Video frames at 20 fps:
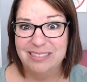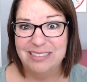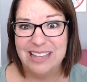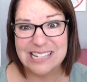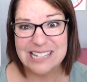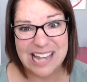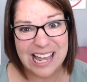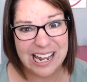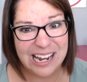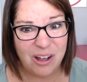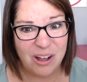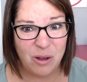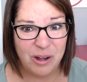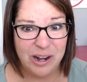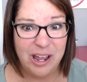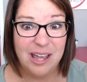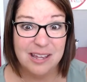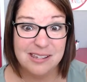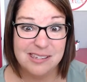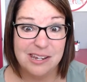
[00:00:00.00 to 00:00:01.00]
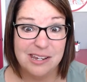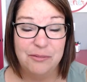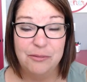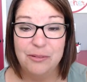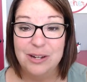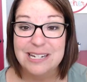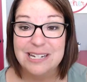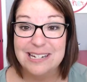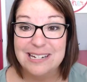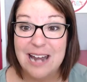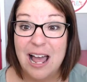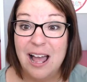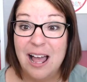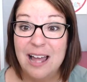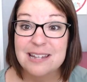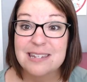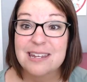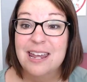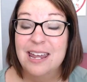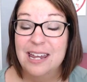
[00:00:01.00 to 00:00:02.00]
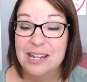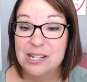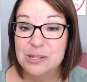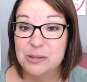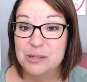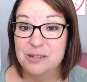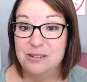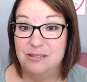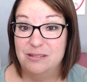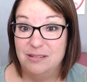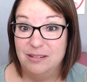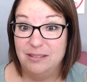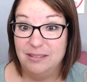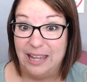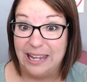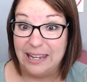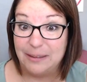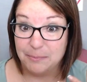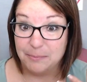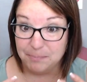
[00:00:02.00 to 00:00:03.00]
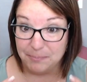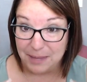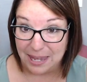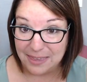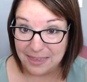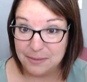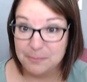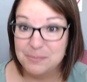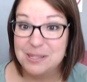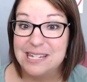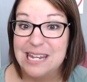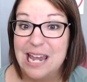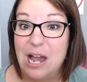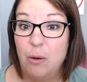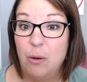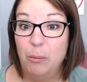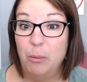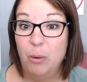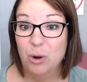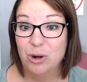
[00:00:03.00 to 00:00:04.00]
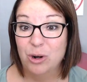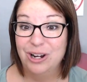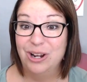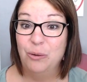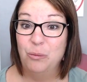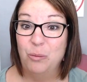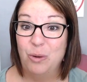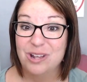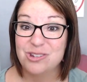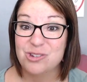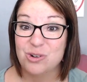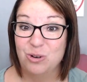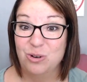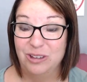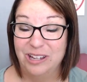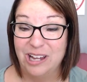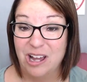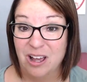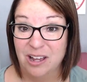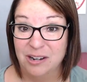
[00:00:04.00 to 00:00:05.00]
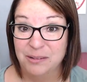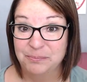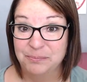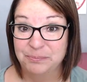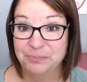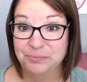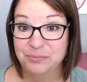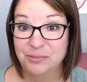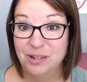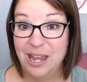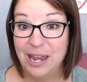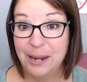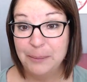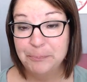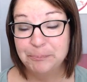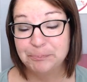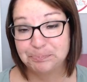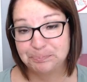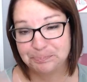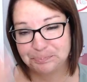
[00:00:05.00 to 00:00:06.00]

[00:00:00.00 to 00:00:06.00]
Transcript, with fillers: that's kind of on us if we did not like make them see how important it was early on, okay?